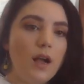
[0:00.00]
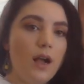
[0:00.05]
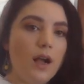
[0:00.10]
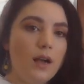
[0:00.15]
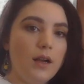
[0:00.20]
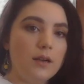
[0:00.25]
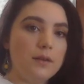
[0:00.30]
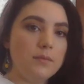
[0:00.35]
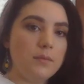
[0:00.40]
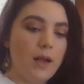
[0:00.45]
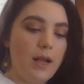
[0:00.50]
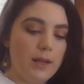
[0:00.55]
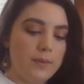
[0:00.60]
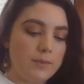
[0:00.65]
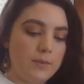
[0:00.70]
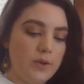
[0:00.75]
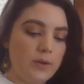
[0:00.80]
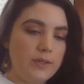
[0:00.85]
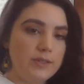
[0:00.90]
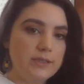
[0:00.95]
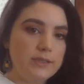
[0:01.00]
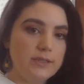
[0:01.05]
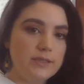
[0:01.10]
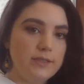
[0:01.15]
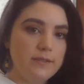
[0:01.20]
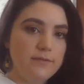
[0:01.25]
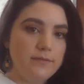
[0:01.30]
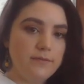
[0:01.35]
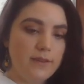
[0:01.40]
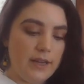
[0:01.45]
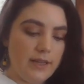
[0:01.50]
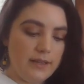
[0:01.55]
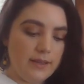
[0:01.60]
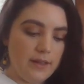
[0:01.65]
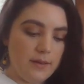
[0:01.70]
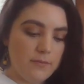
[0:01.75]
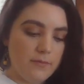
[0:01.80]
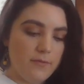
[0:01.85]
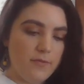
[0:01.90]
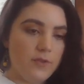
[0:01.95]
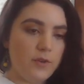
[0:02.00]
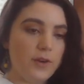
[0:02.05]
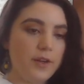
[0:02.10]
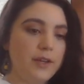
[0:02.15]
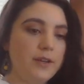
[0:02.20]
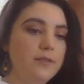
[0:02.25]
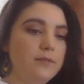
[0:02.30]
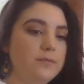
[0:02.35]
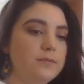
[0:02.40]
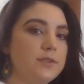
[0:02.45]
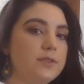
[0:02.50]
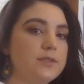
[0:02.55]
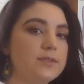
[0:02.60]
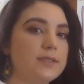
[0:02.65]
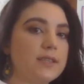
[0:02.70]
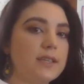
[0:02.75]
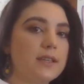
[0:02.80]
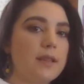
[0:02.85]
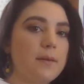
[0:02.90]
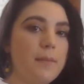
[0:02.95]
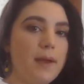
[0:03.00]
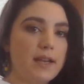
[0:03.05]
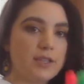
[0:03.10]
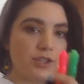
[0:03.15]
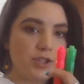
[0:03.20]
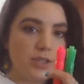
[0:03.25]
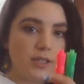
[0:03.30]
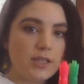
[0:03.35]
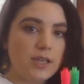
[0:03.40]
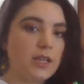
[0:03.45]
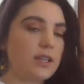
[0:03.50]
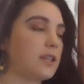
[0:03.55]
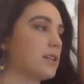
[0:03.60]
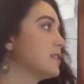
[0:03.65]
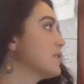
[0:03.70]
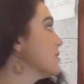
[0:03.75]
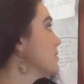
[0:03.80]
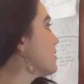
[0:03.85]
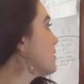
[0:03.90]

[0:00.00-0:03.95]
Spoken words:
I'm going to define them for you using the matching colors.